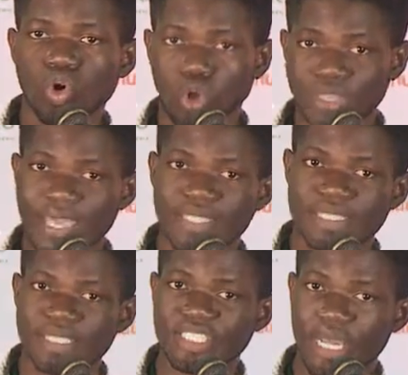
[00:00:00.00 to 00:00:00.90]

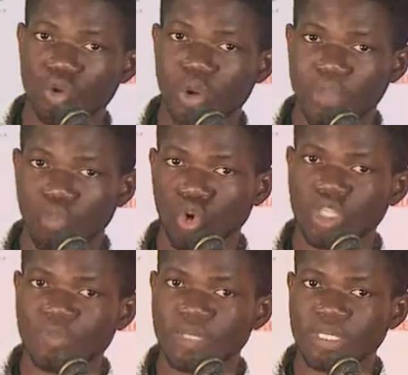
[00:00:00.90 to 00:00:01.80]
connect Django and
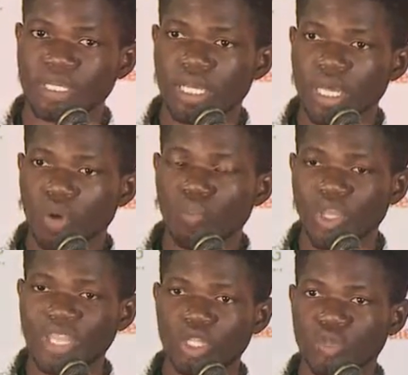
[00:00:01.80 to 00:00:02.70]
MongoDB,
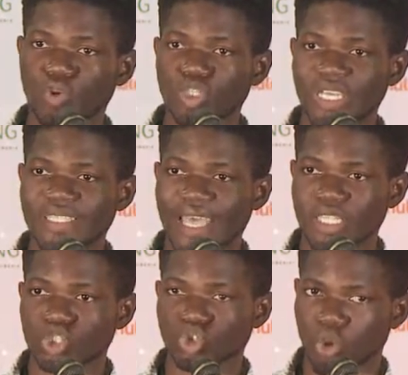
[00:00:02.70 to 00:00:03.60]
but now the project
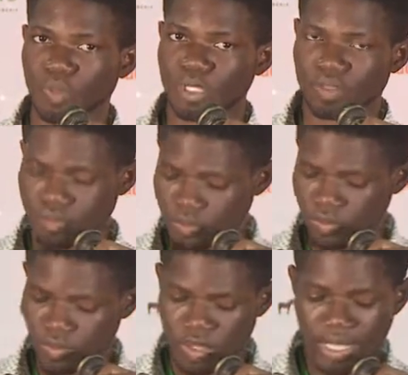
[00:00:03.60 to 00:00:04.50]
has stopped.
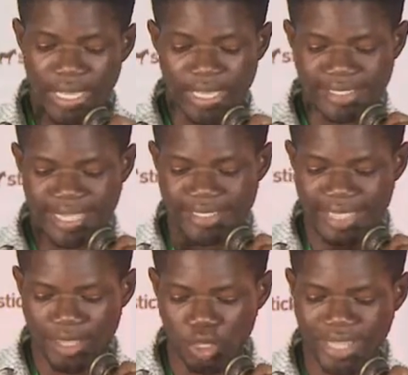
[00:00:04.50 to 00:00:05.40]
There is
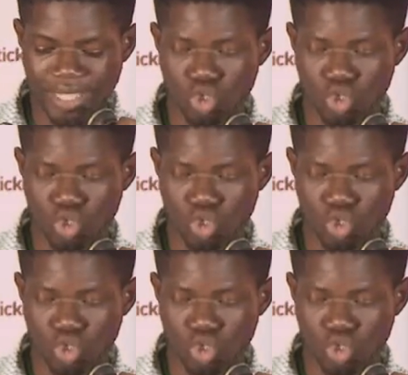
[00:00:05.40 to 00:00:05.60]
another